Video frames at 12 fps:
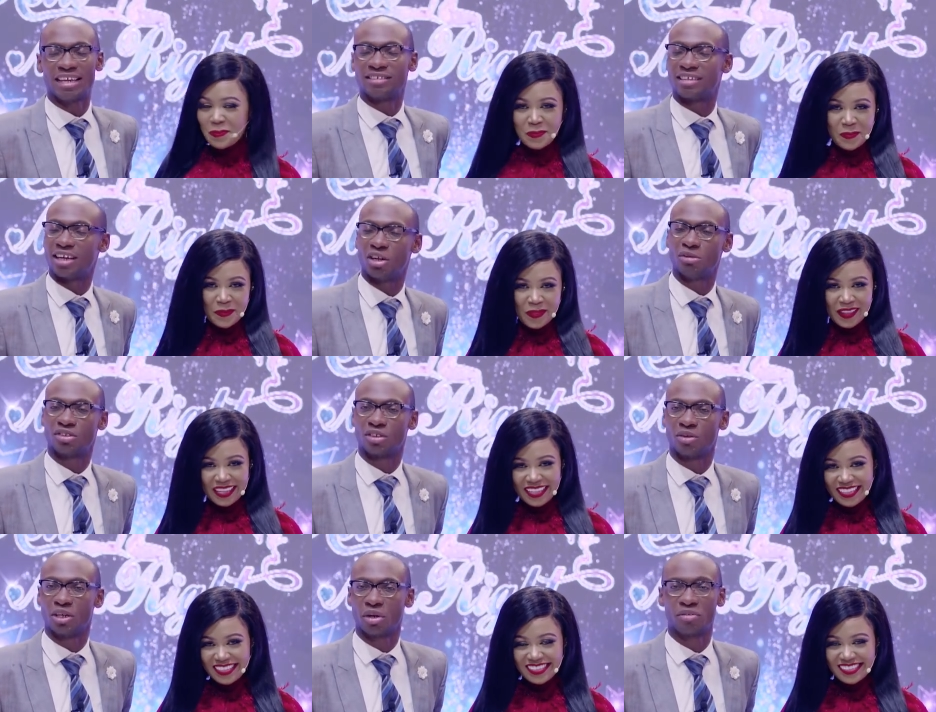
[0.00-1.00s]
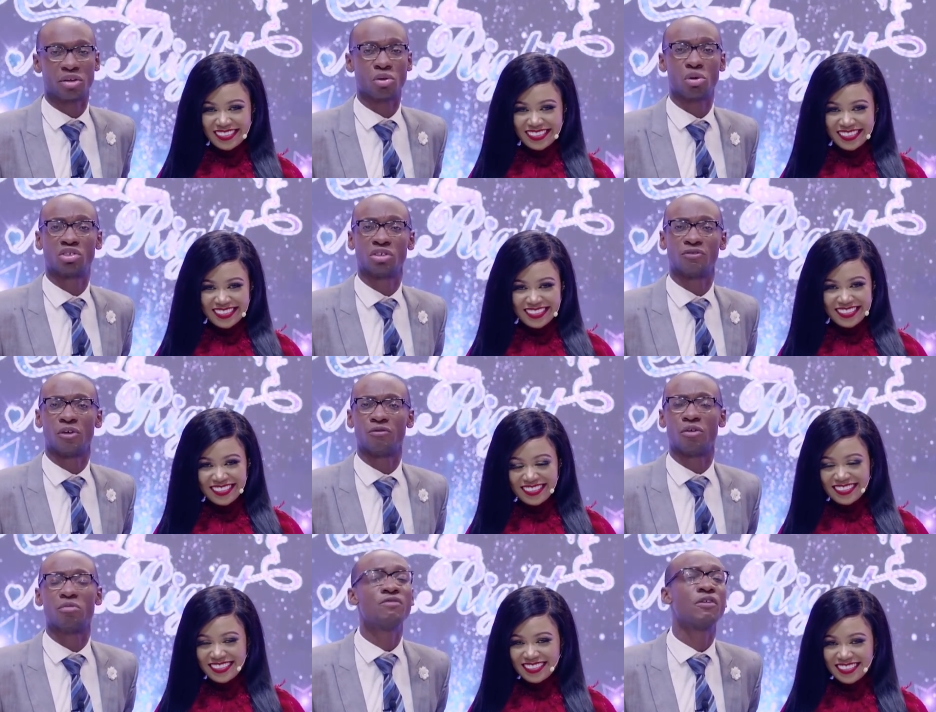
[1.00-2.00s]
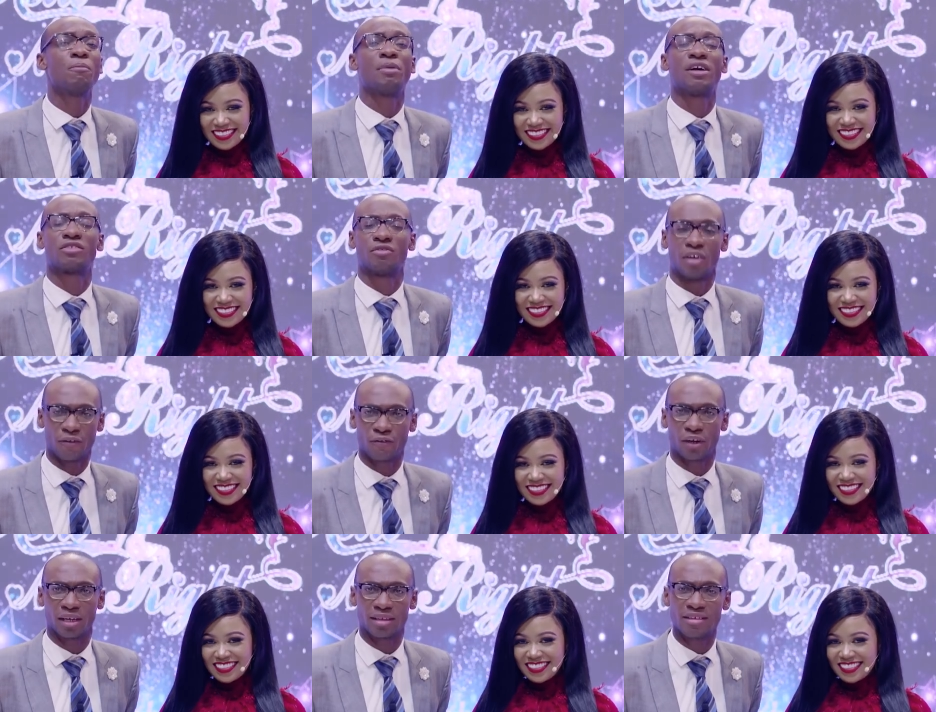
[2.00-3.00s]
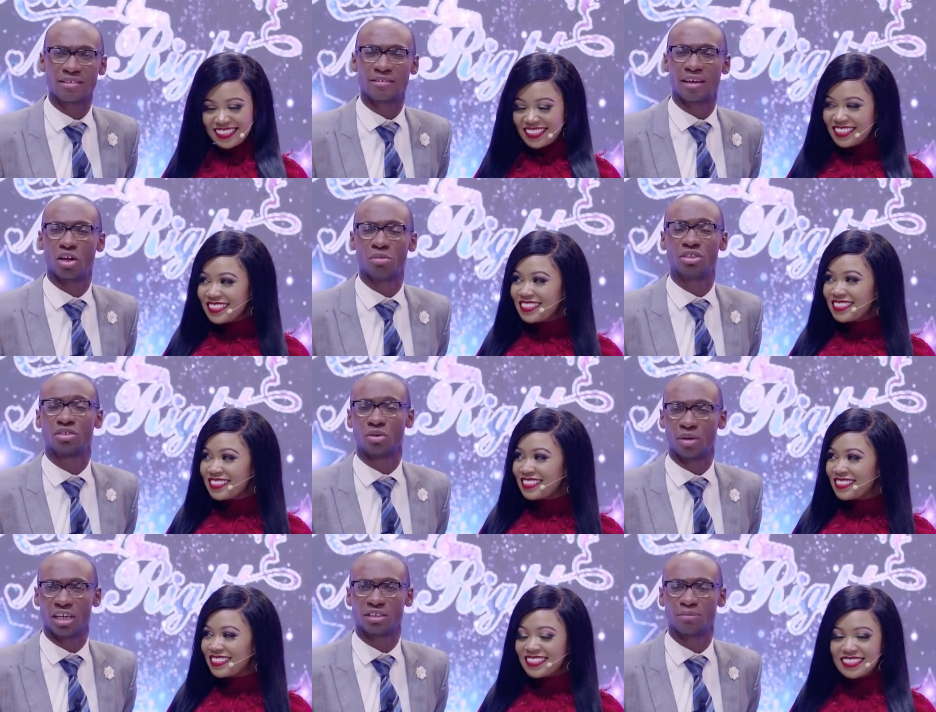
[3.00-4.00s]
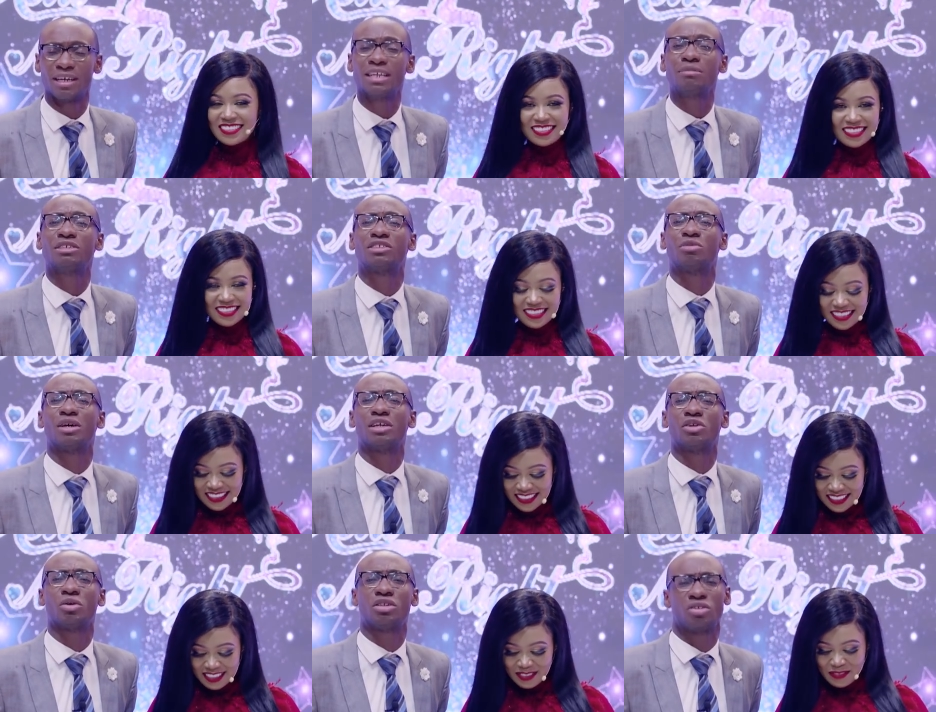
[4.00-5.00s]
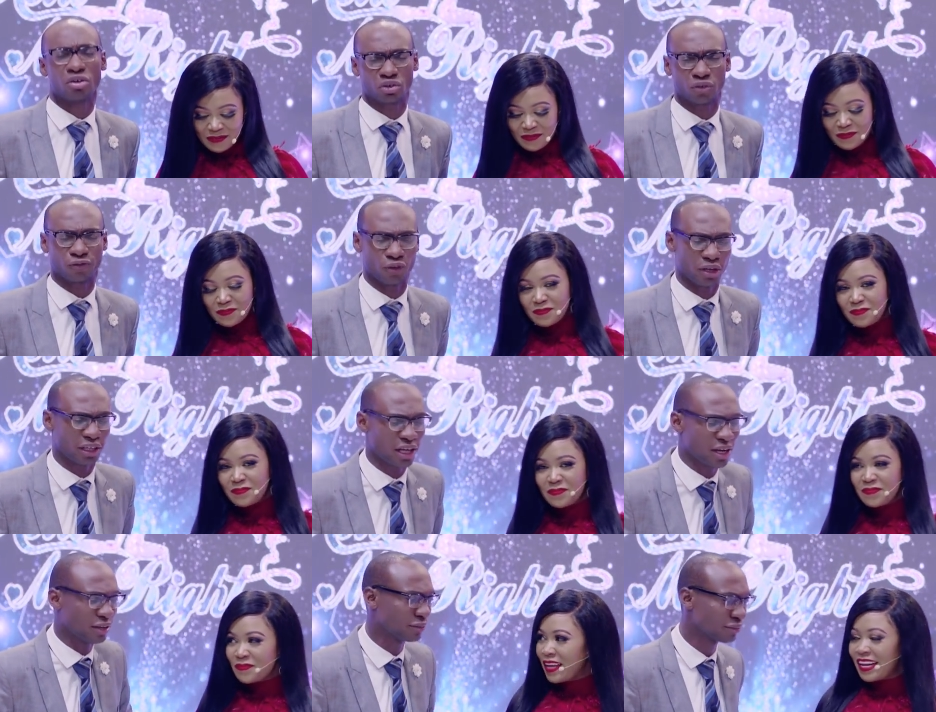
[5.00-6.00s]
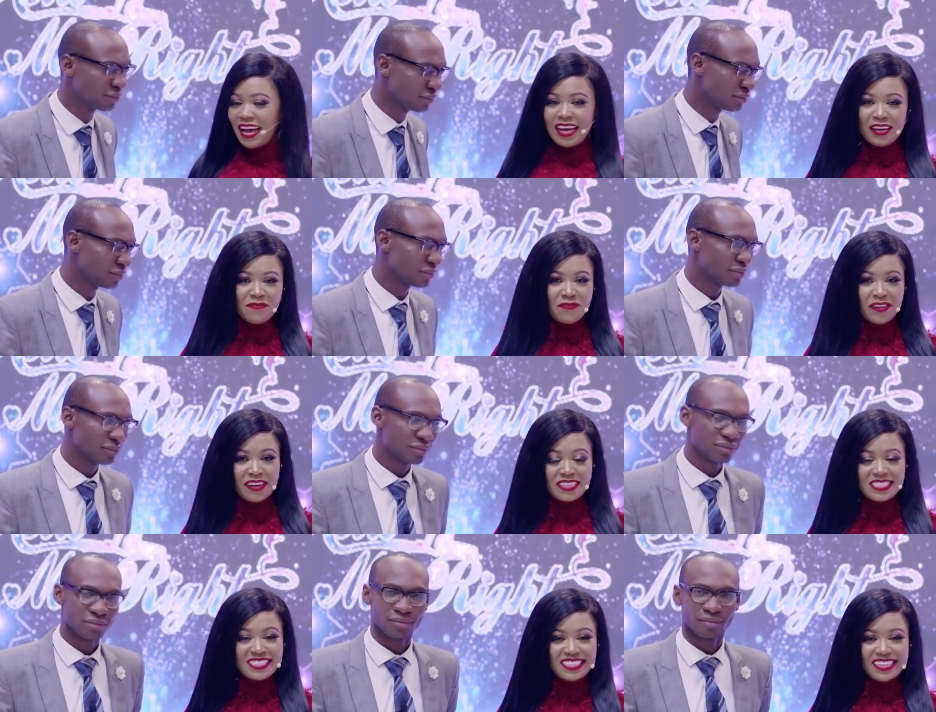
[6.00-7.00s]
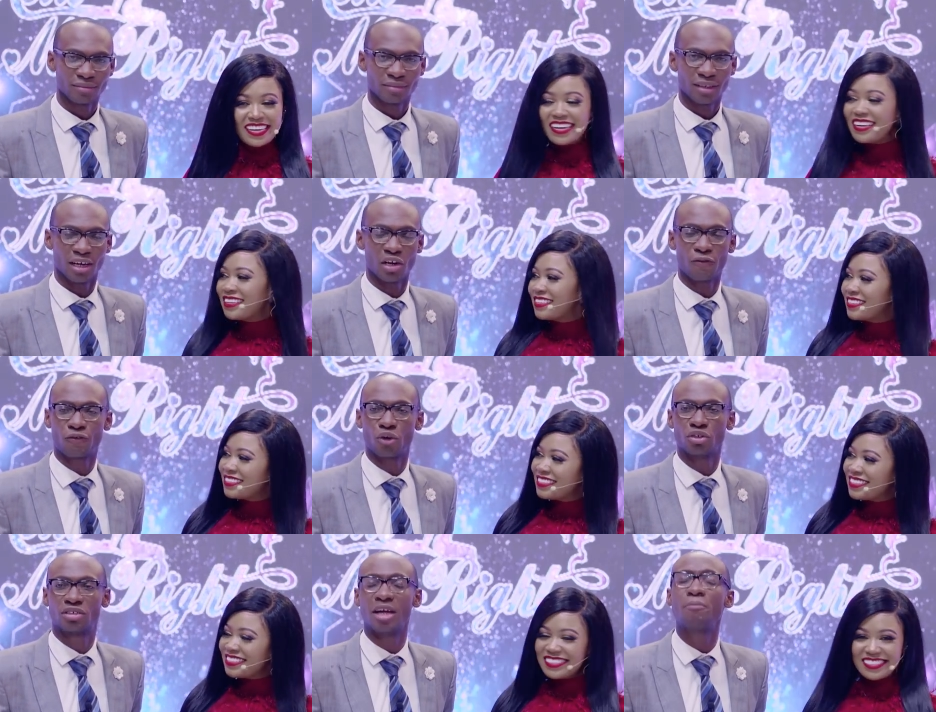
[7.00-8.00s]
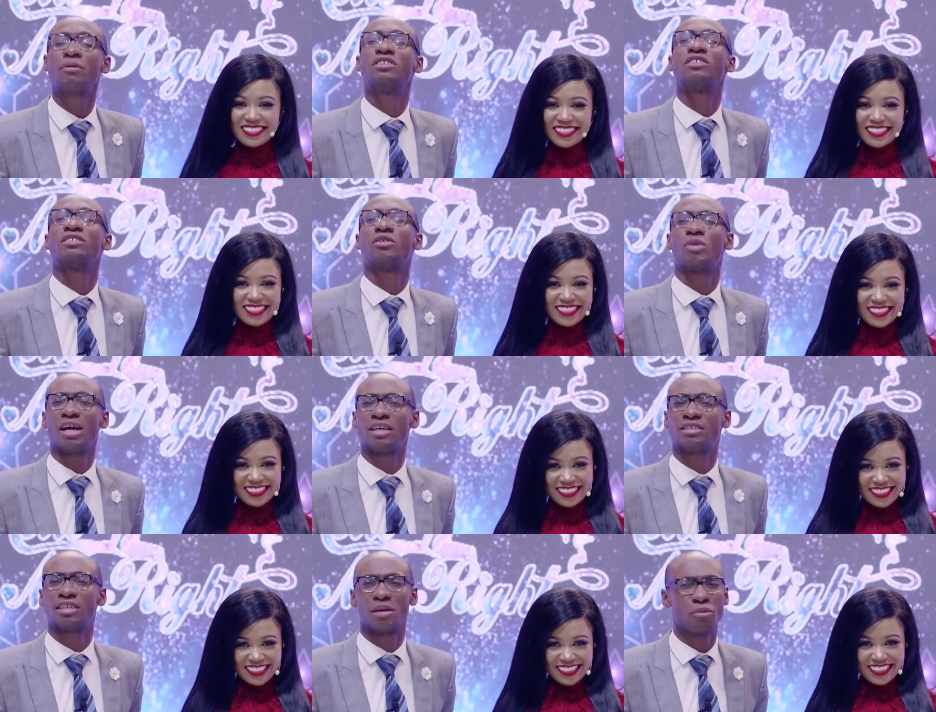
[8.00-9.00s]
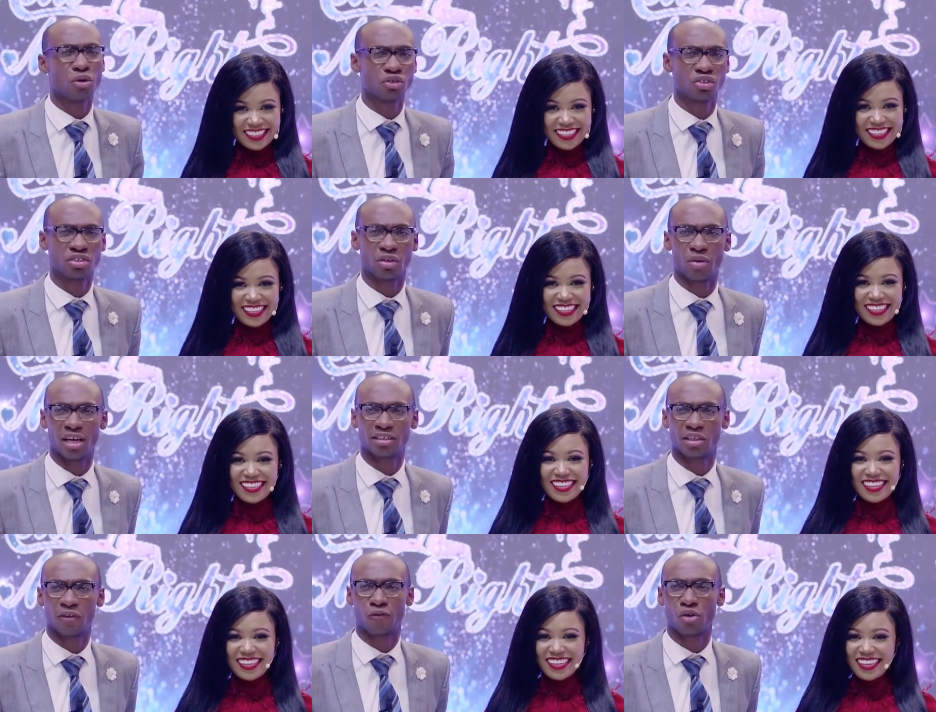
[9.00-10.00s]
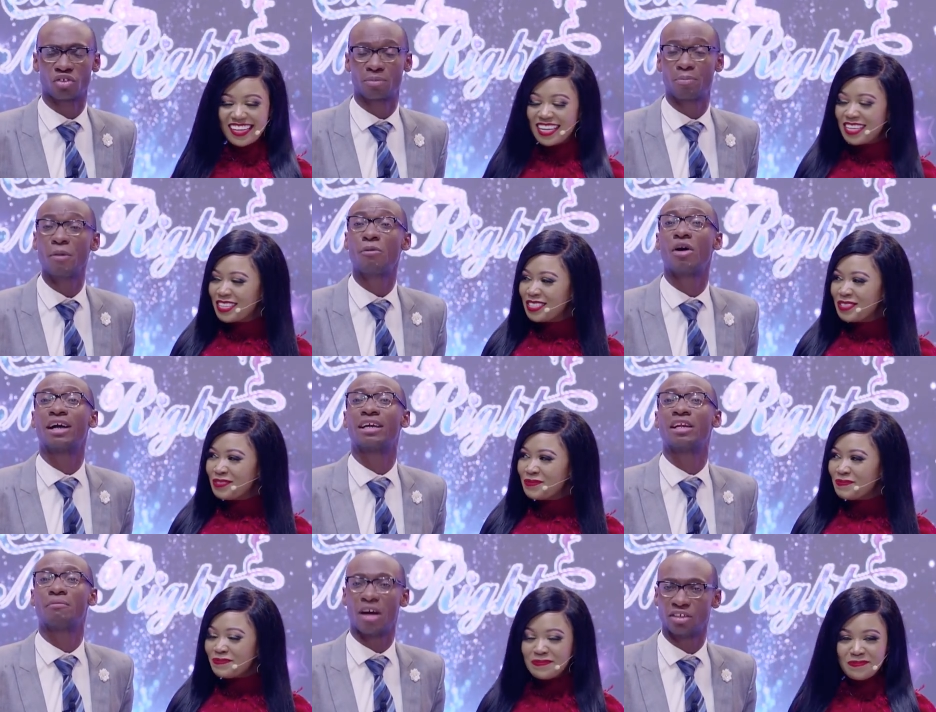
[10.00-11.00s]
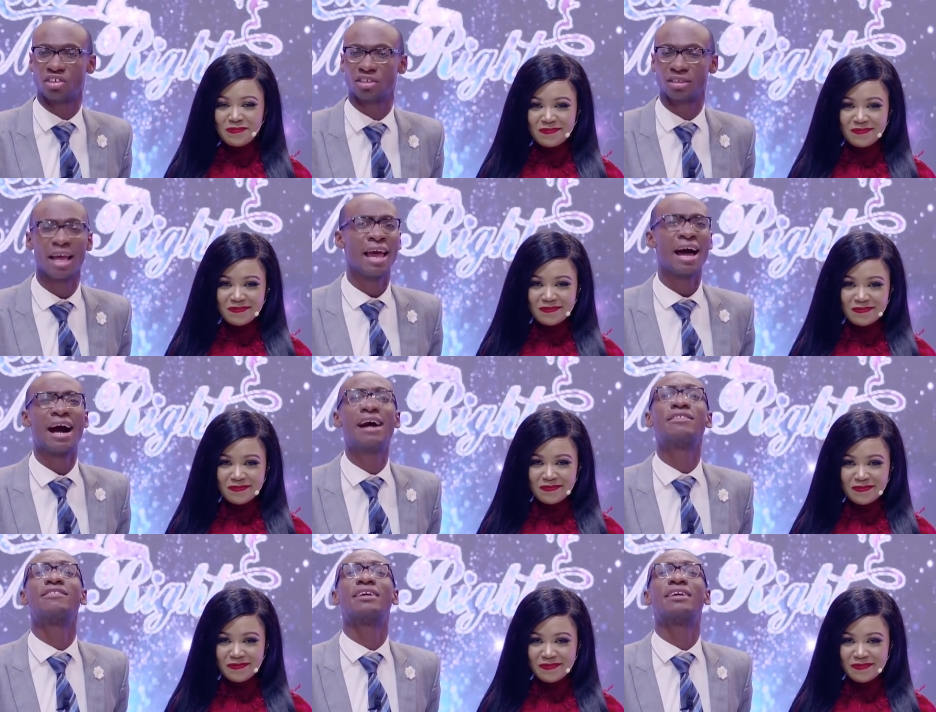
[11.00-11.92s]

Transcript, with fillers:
Speaker 1: is Hello Mr. Right wherever you're watching from, from different parts of Africa. This is Hello Mr. Right. My name is the one and only Dr. Ford, okay?
Speaker 2: And I am Vera Sidika. And of course,
Speaker 1: temperatures are rising, emotions are rising. Of course, people are getting matches, hearts